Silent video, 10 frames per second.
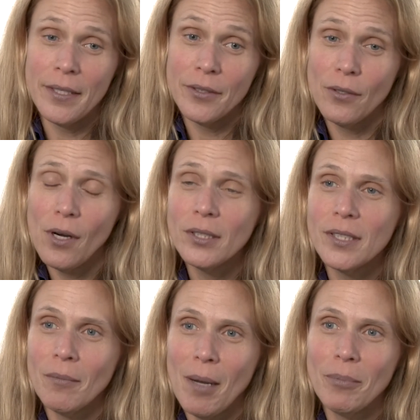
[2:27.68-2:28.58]
think there are
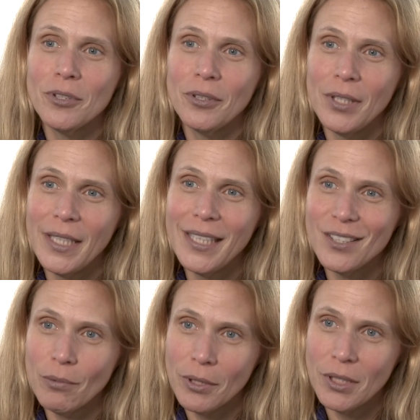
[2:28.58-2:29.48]
some
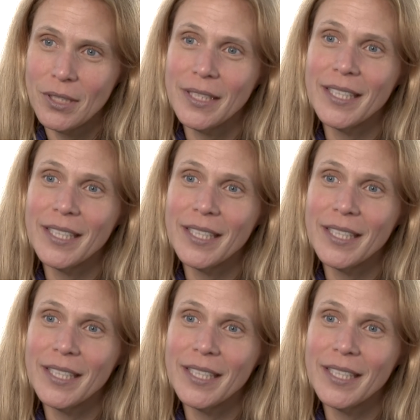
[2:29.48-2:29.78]
opportunities where just the